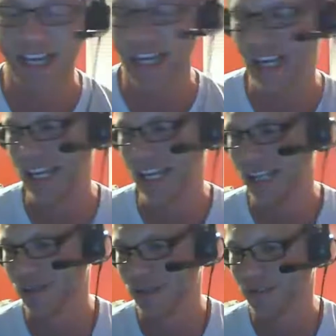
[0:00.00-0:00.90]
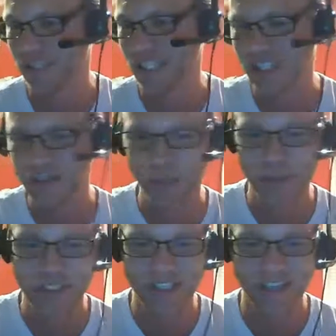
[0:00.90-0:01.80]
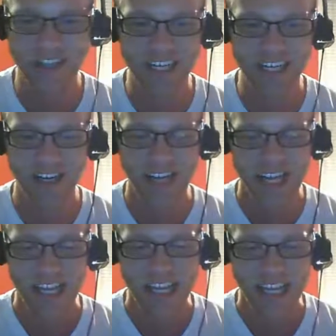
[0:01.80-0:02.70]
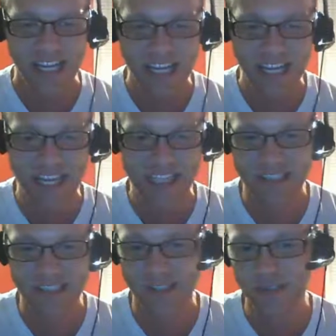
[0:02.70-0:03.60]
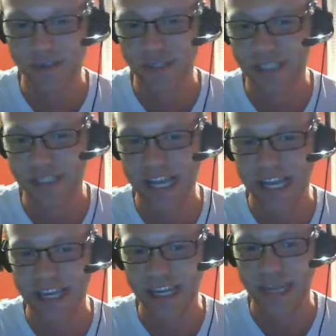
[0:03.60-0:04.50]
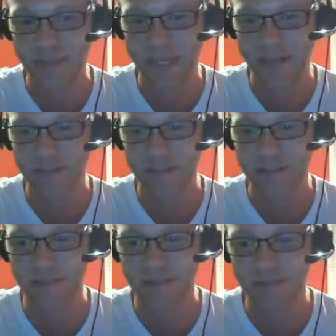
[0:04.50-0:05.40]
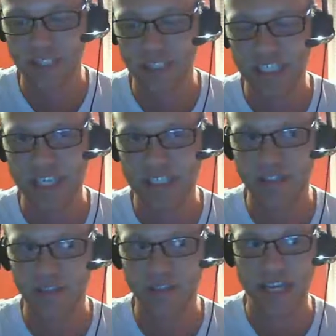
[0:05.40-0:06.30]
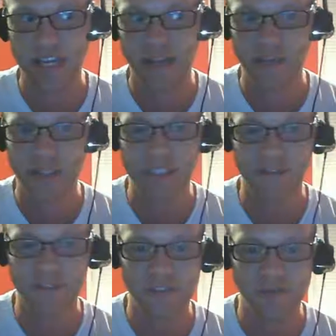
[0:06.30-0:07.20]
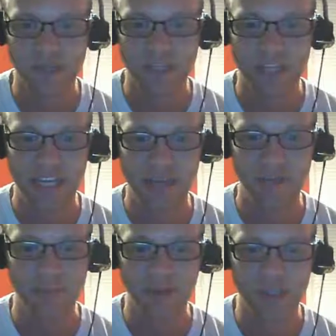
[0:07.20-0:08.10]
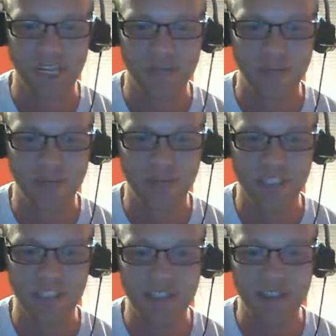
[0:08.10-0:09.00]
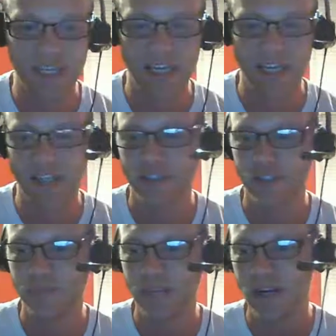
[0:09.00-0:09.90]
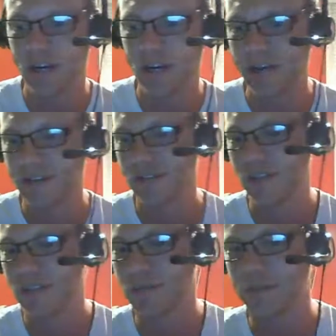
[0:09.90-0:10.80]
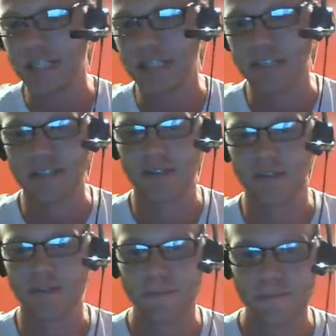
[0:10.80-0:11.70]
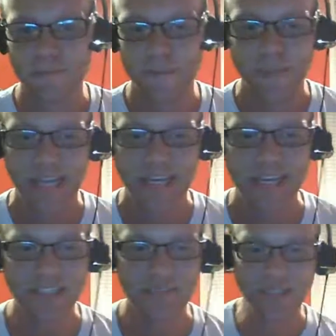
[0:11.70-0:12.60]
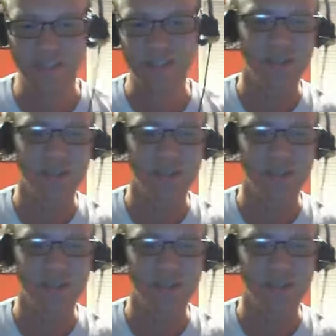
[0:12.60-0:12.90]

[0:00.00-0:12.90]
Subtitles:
you would have seen us posted on there. Yeah, it came out yesterday, I believe, is when the board game was released, and it should be at our house this week. So next week I'll show